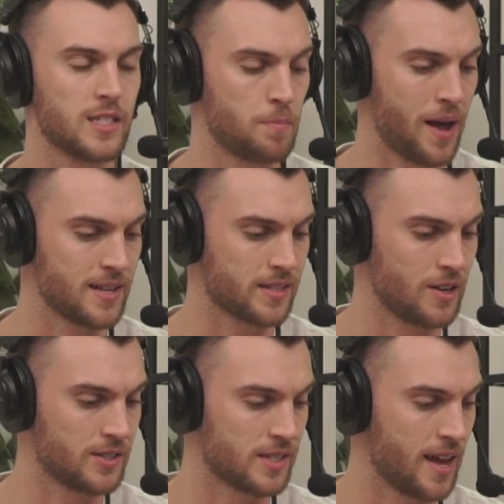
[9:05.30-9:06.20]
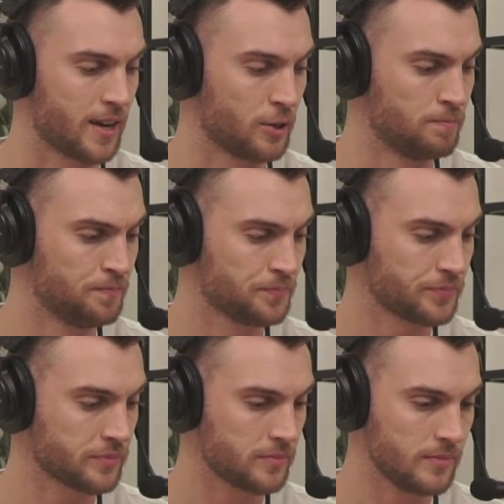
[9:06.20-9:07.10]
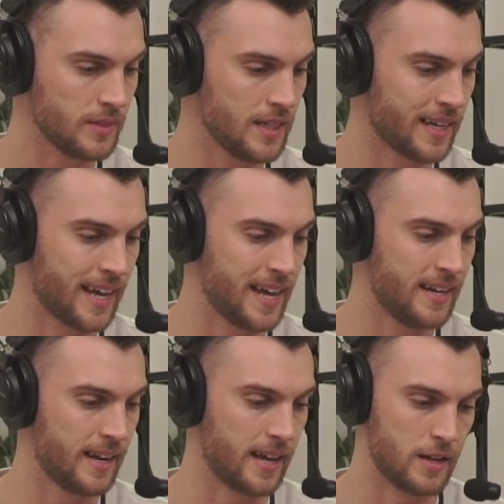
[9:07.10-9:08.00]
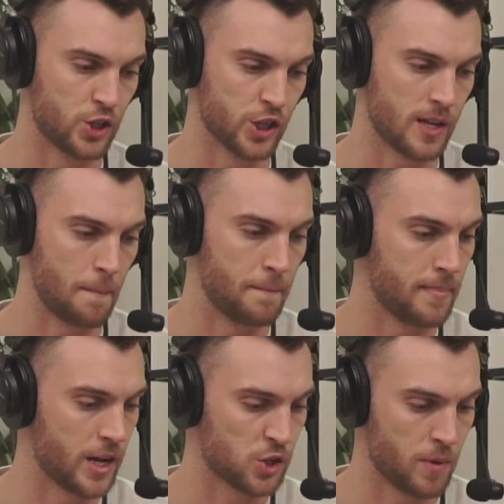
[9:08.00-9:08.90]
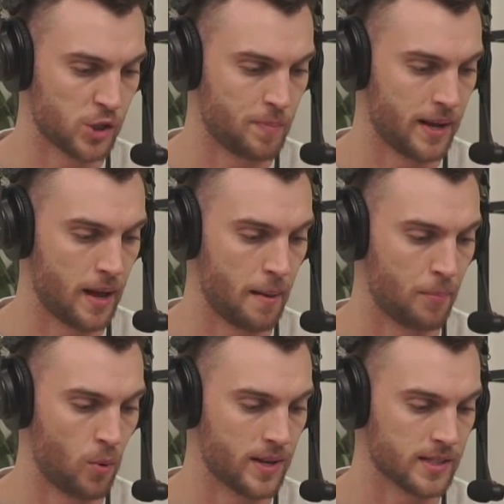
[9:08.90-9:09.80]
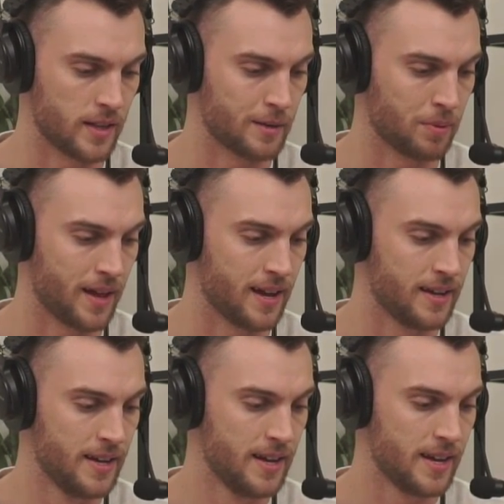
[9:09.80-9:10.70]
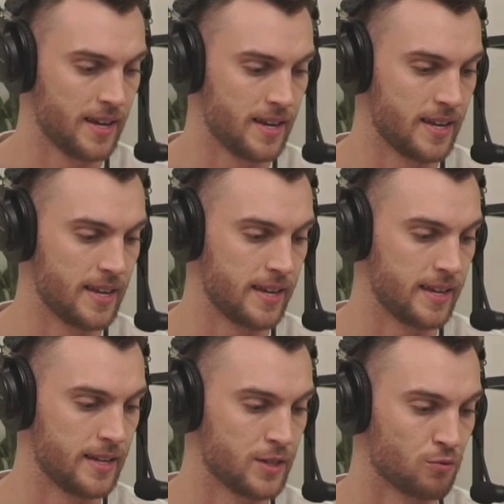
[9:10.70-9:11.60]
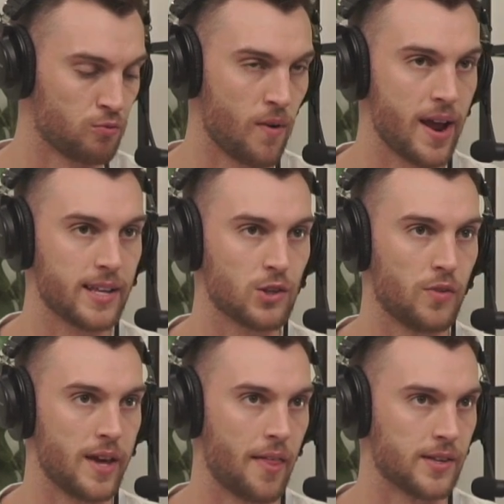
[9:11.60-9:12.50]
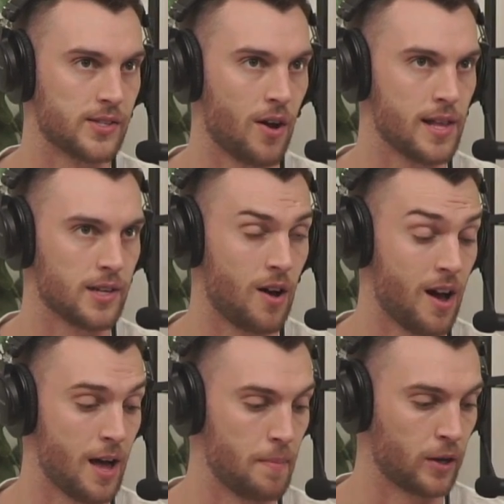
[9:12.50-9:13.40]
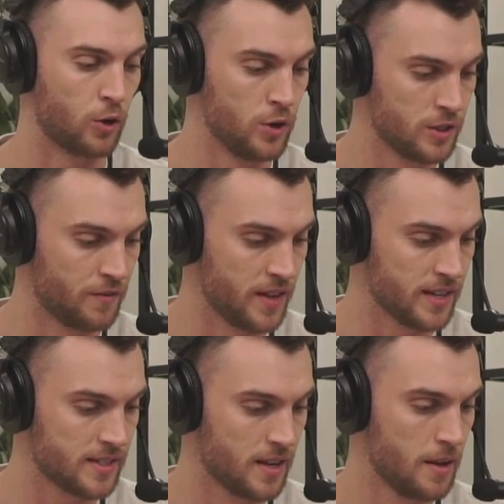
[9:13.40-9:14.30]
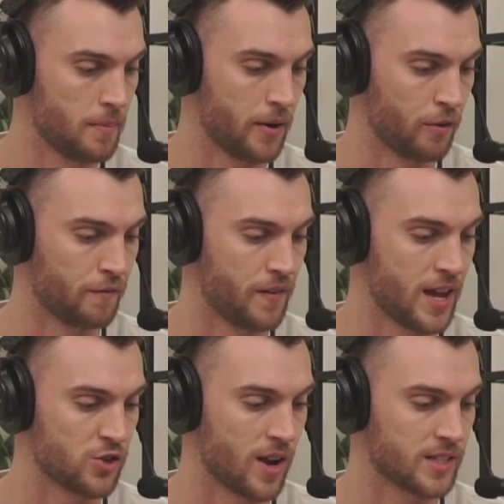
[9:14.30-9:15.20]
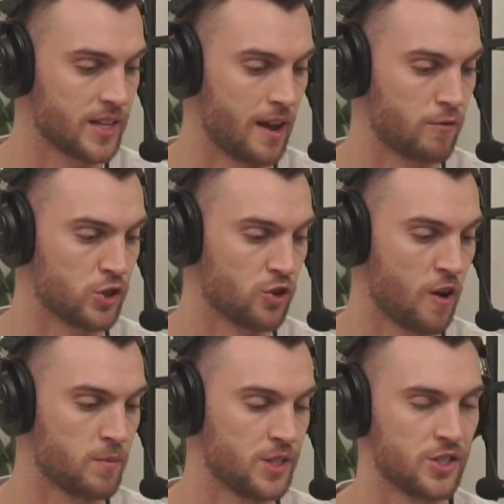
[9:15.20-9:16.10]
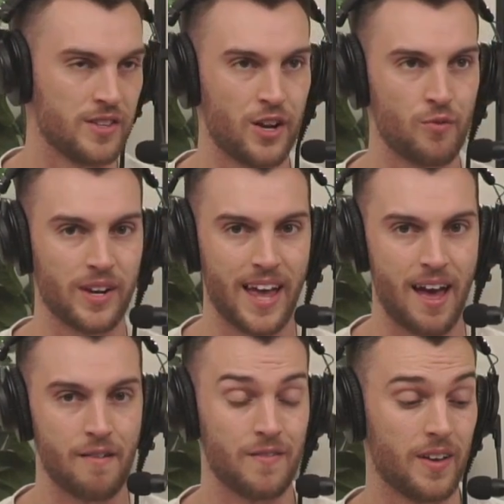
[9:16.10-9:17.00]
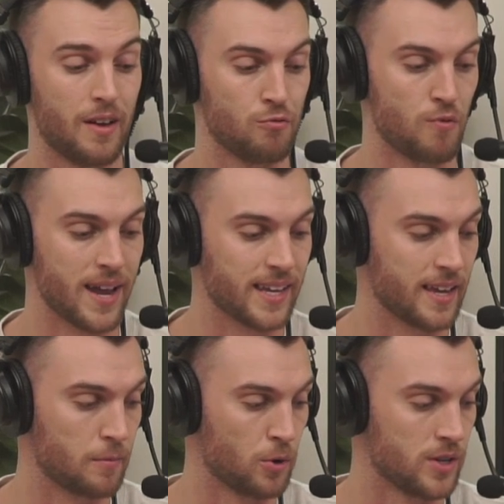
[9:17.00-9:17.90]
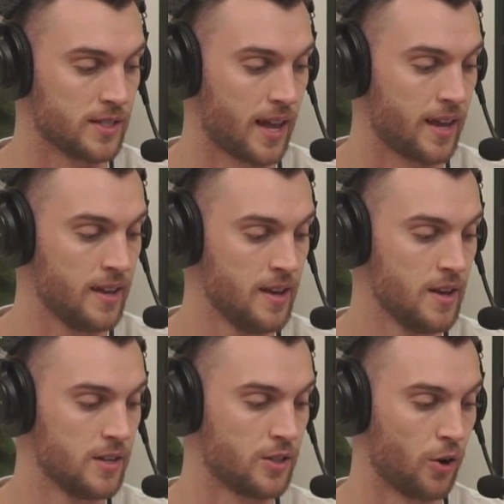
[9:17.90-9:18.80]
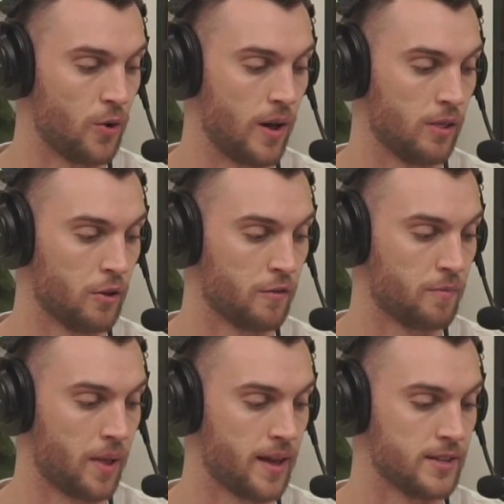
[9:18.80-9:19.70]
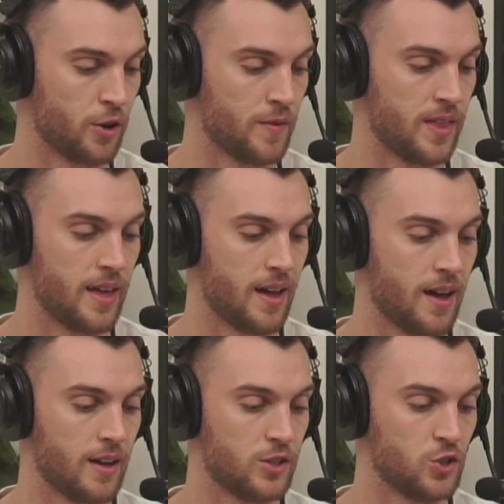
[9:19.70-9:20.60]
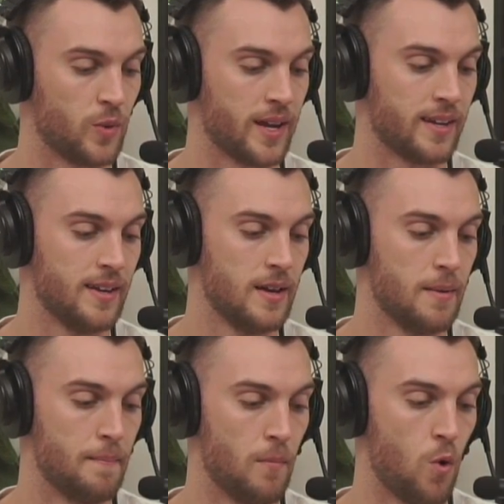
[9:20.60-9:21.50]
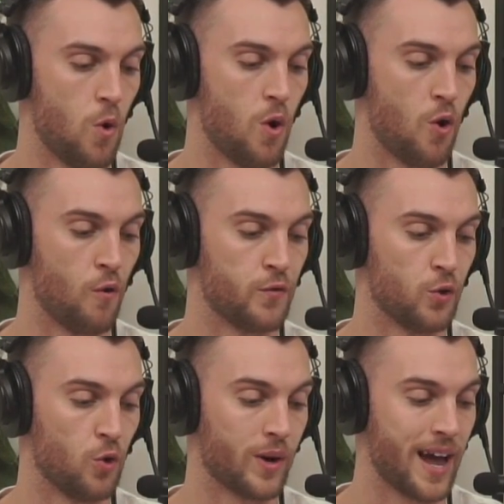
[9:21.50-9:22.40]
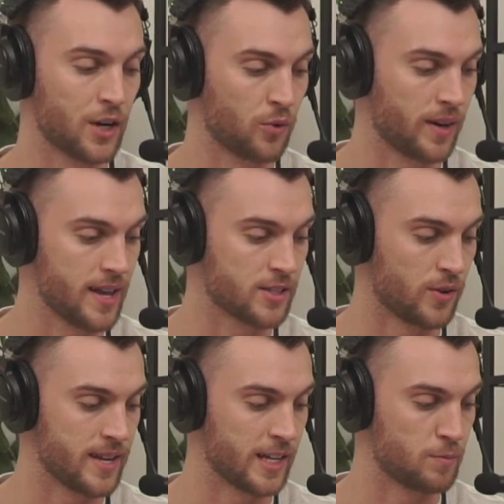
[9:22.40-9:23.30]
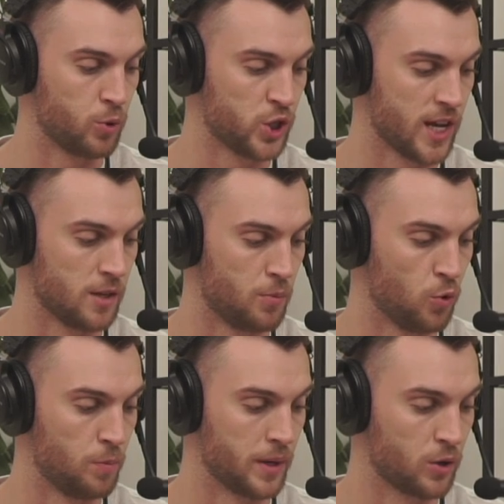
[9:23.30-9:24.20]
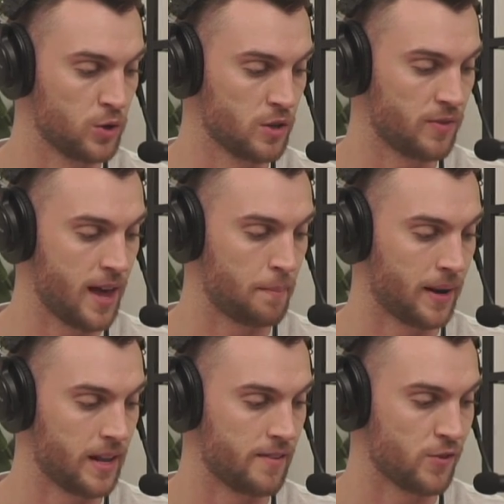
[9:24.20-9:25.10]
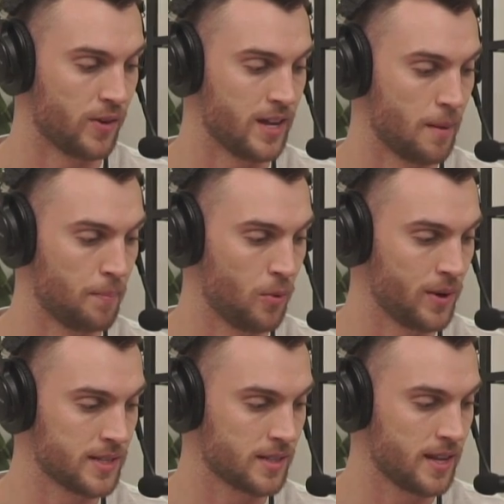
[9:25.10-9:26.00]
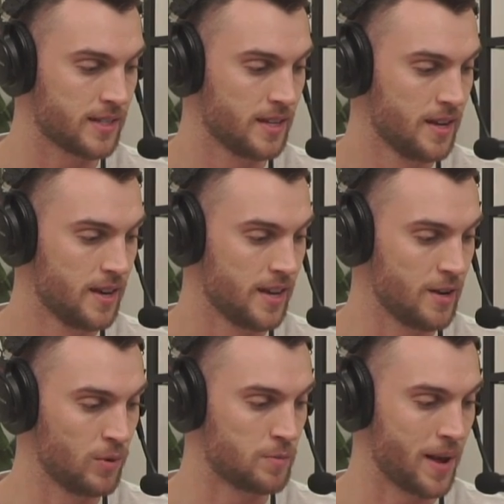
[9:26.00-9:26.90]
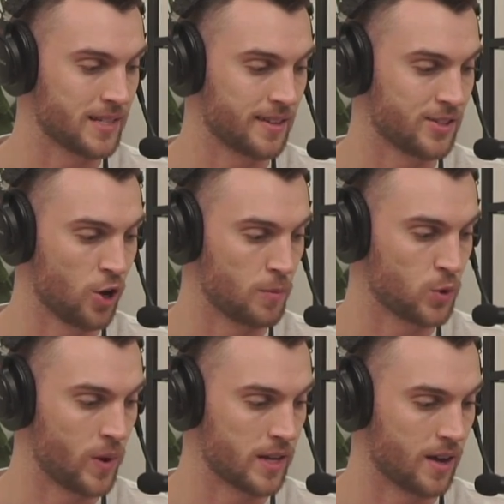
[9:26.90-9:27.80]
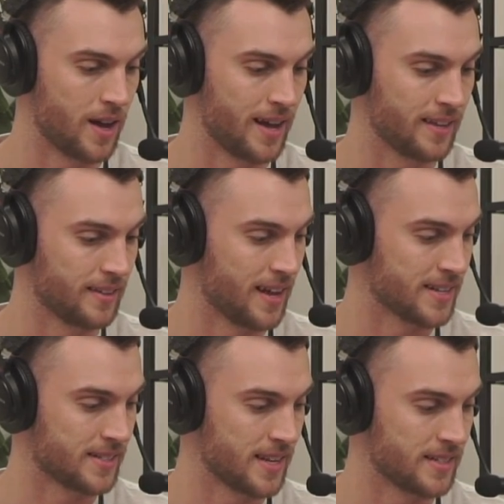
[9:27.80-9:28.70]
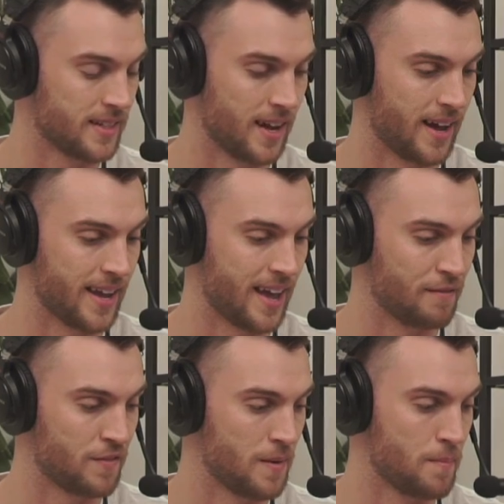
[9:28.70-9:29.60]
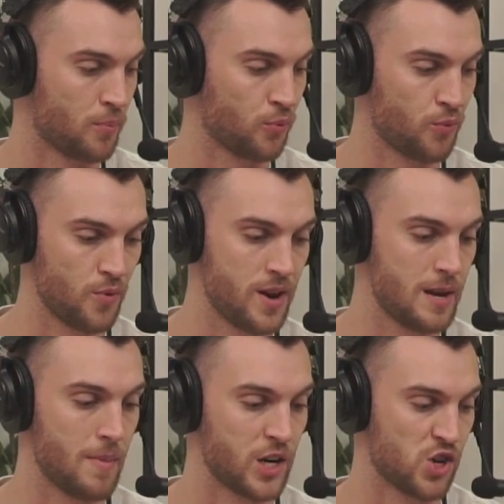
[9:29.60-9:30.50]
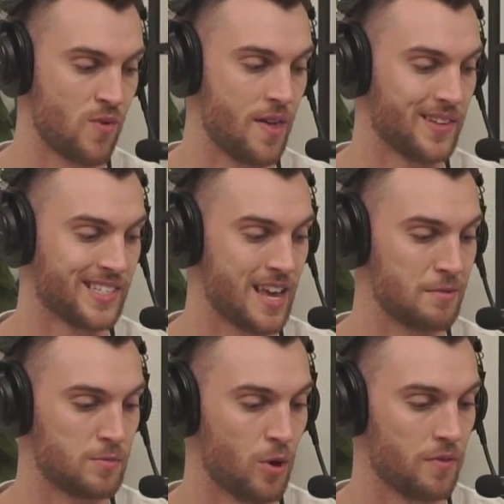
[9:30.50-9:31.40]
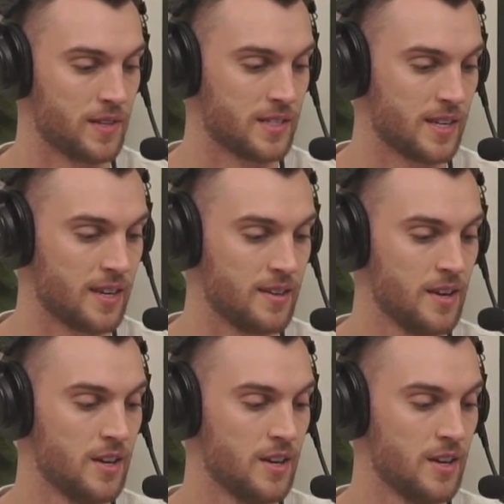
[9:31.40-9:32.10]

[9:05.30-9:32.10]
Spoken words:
Pascal Siakam, again, just a much, much better points league player. He is ranked on the other sites higher because of this, but on Fantrax, the average draft position, they don't really have a ranking per se. So a lot of players over there are doing more of your category league, so he gets pushed down the board because of that. But if you're in a points leagues, he was basically a top 20 guy last season. I have him pretty much around the same spot this year.